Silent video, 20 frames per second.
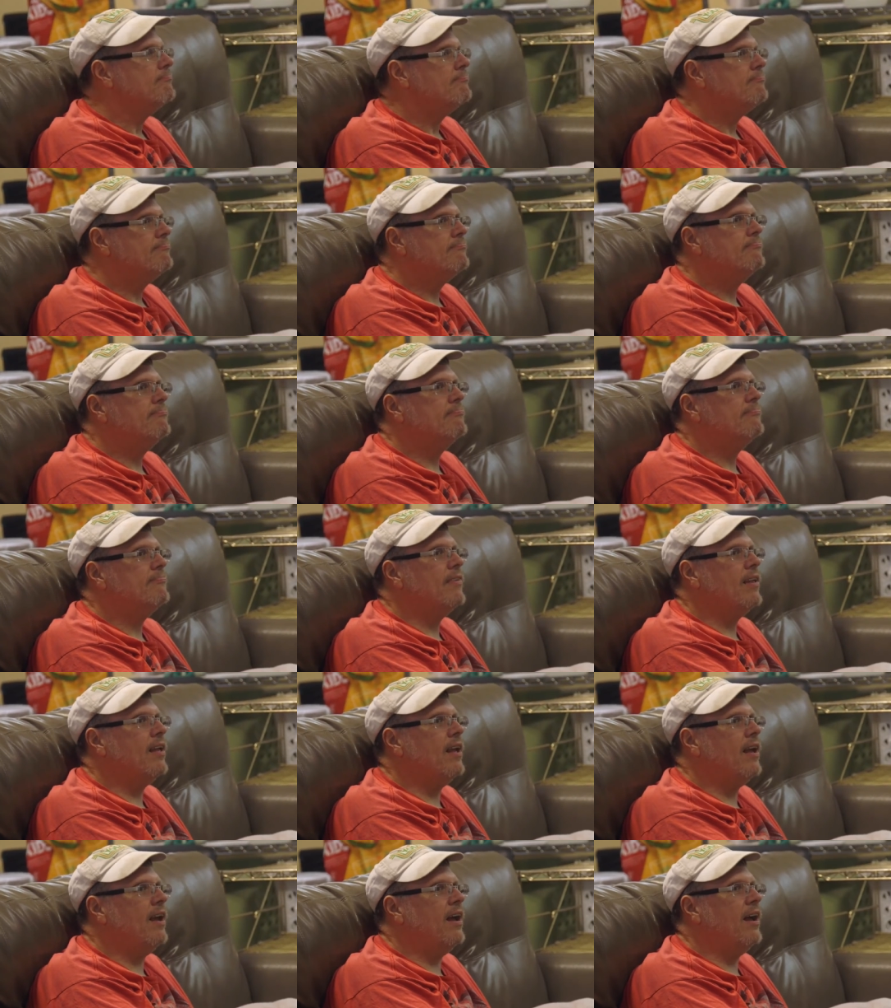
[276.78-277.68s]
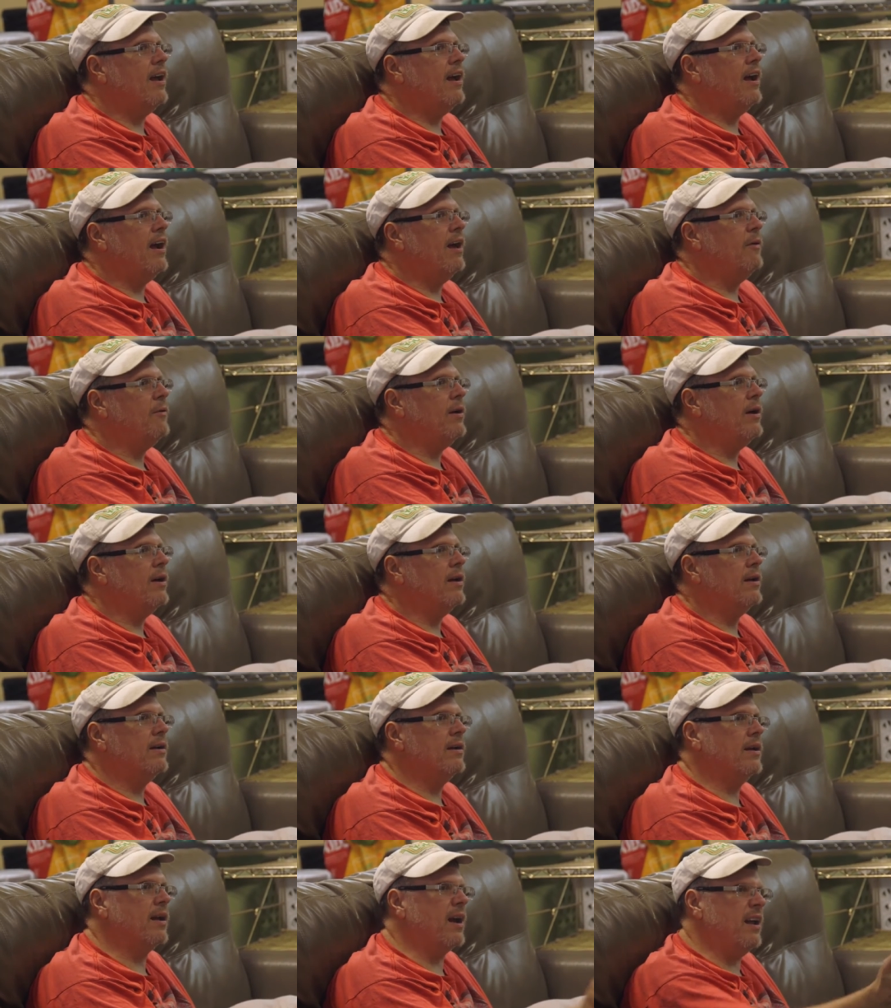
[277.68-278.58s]
me get out of myself. I
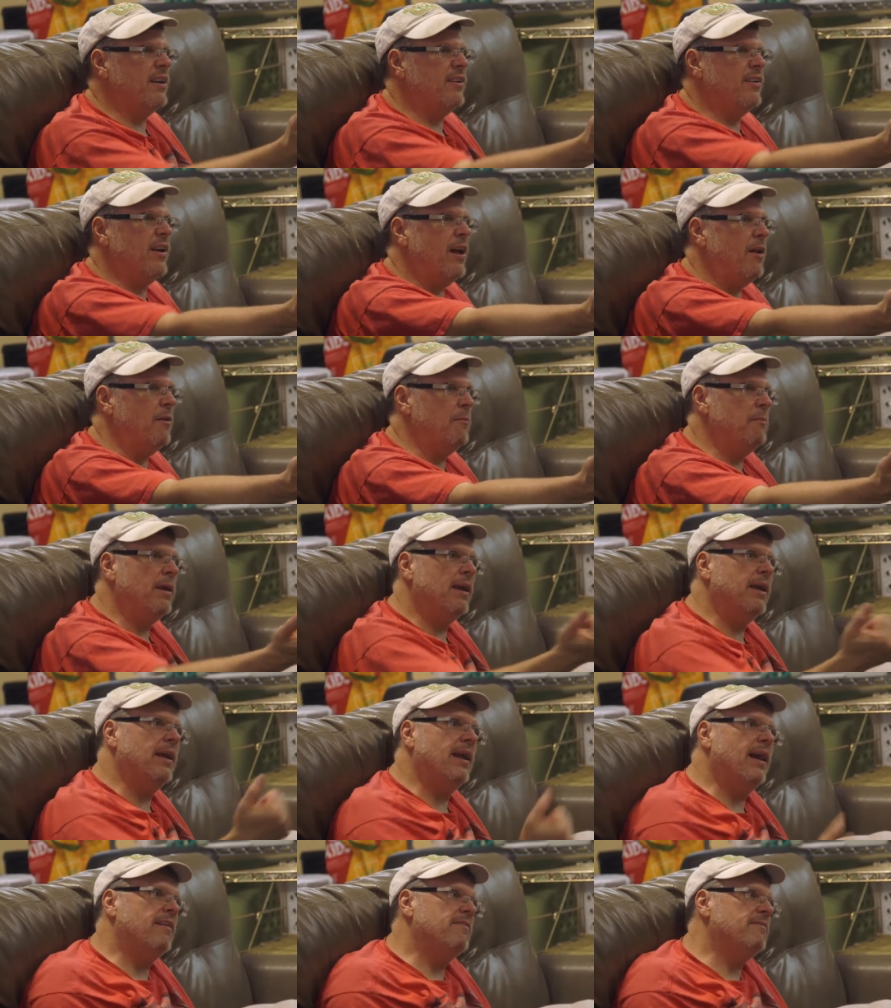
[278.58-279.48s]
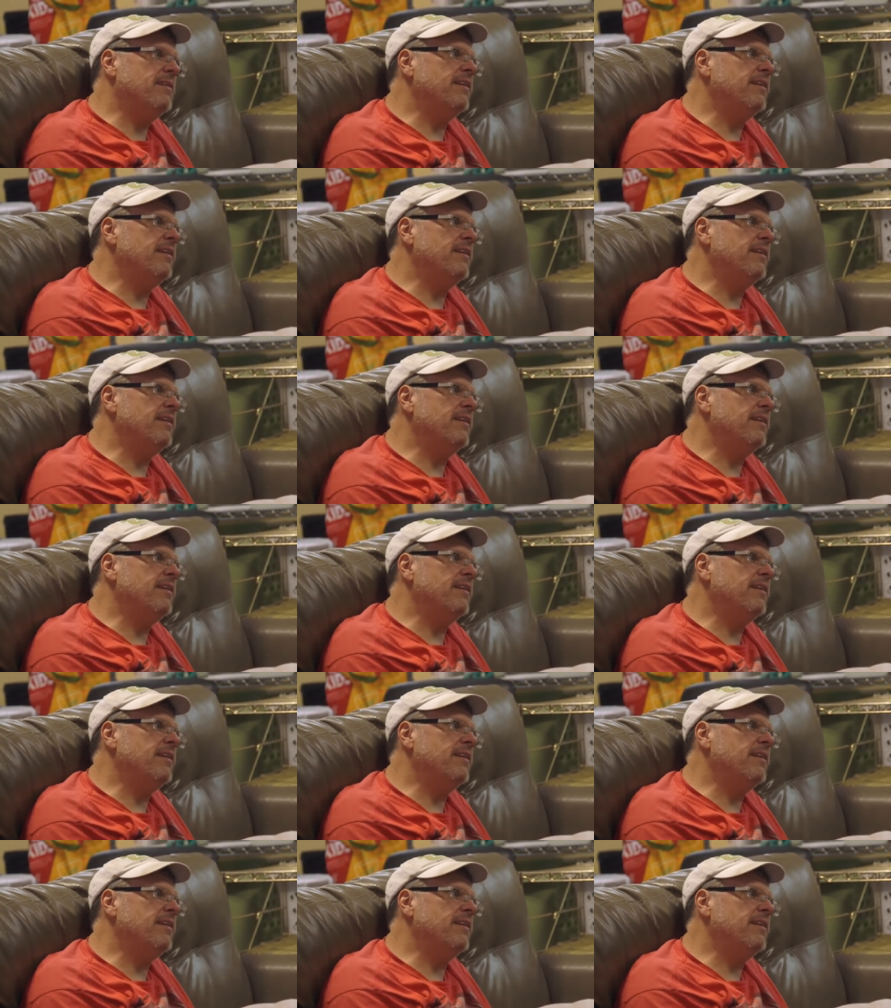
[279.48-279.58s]
want God to help me get out of